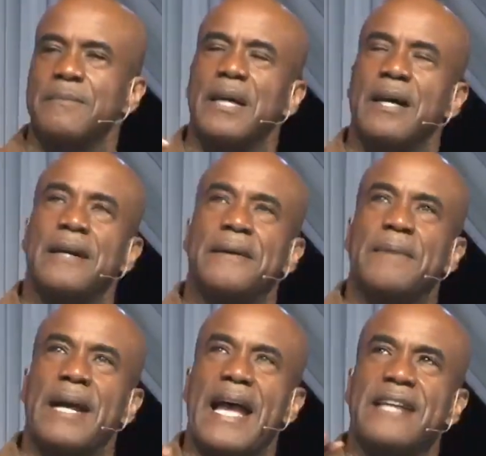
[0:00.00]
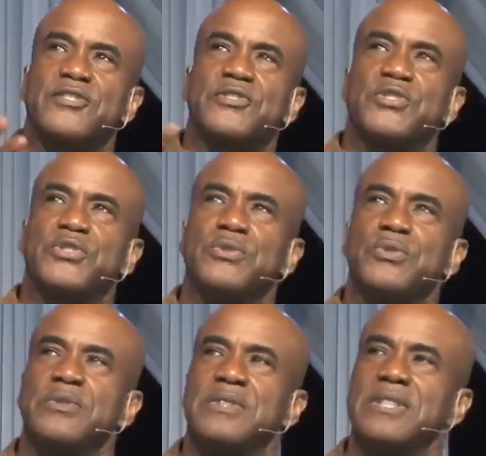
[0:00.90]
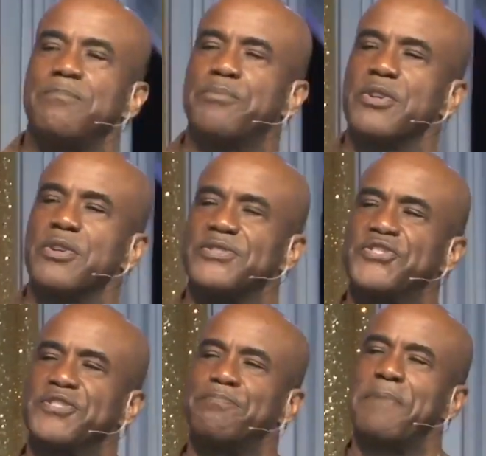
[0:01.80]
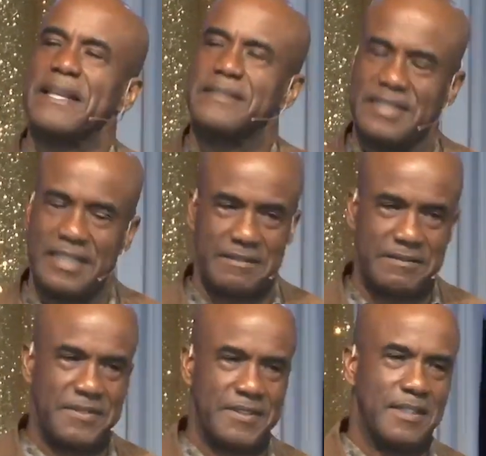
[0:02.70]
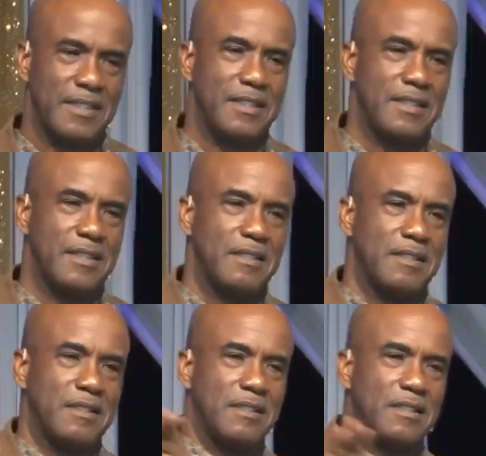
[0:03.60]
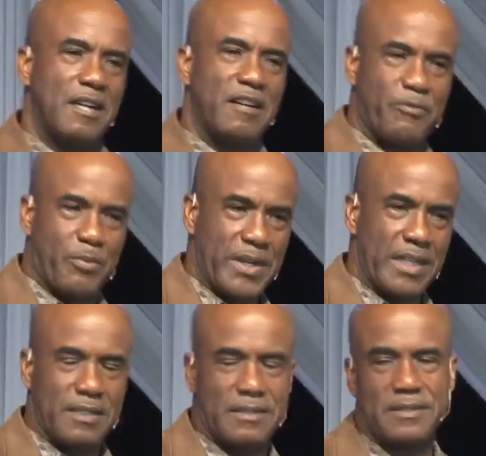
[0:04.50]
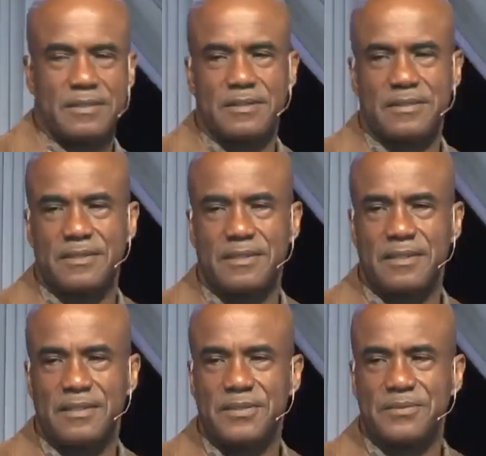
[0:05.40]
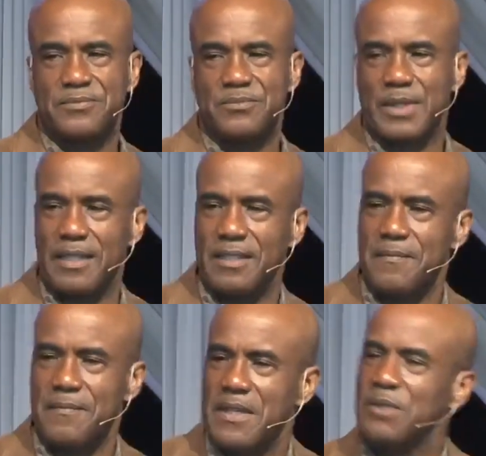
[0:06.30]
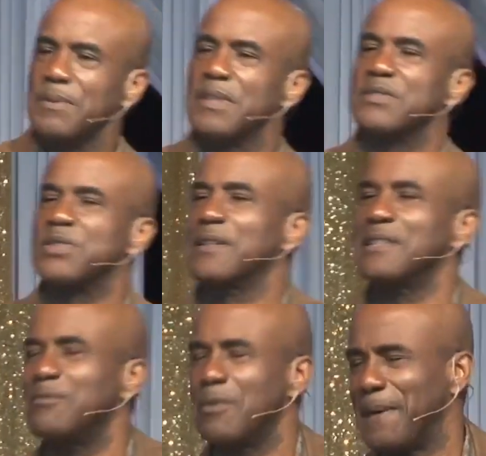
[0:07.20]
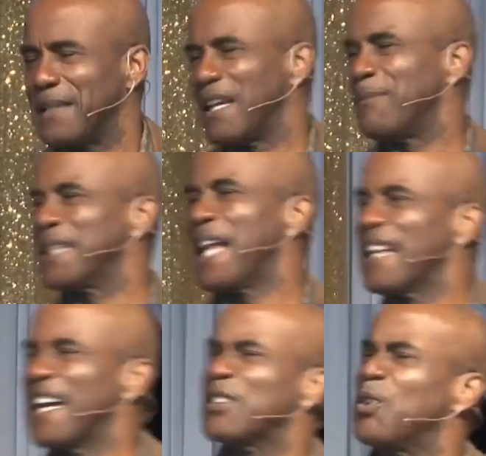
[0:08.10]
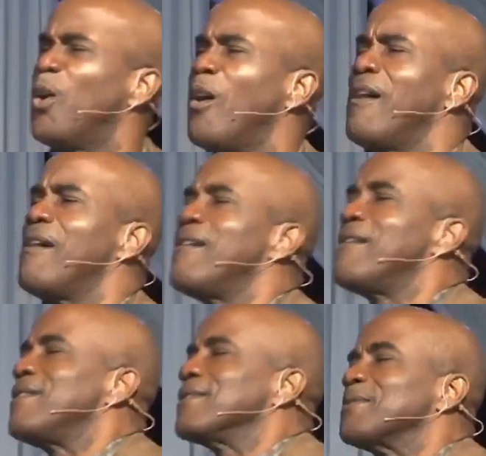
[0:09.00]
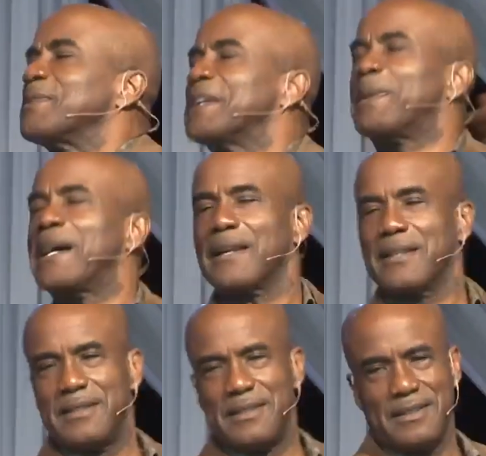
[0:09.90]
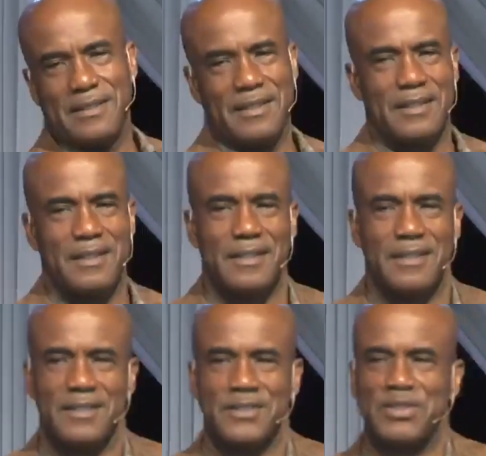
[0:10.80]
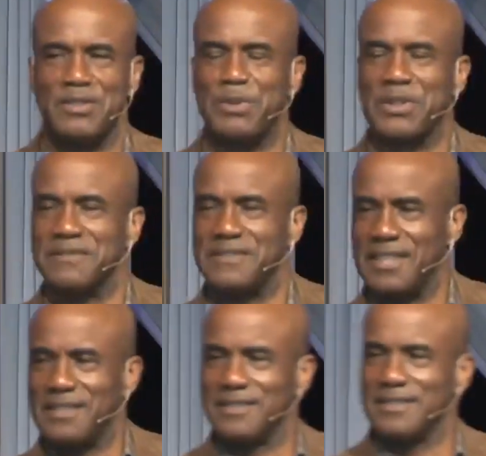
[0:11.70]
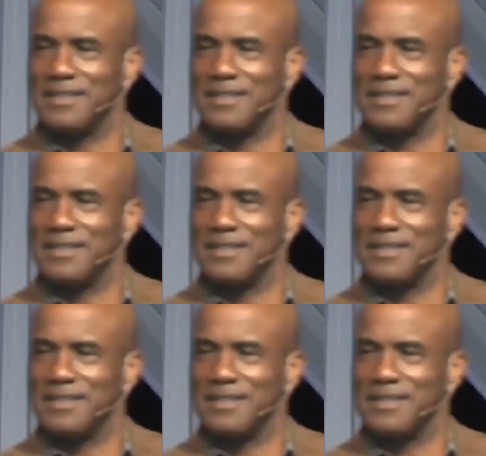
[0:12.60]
um, as to the perspective of prayer. Okay? So we're going to talk a little bit about that, but I got to go all the way back to the book of Genesis.